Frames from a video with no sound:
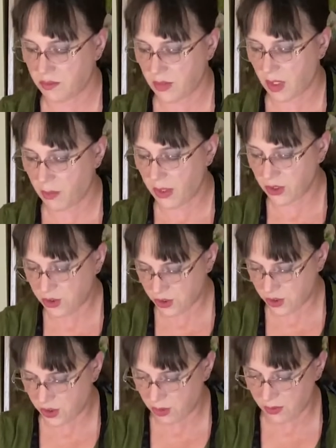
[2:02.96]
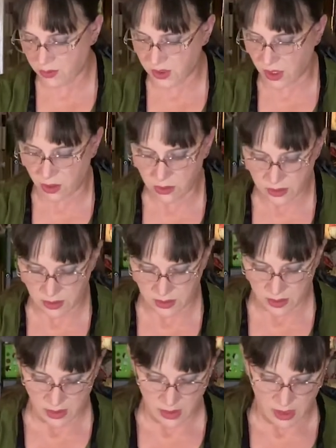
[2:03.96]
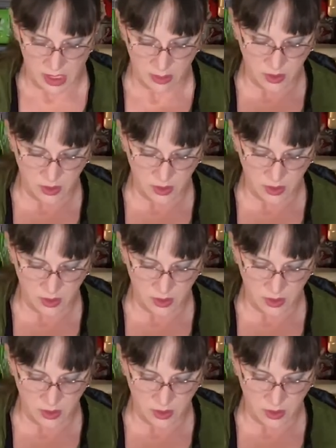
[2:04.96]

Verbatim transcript: a pinch or two of salt. I'm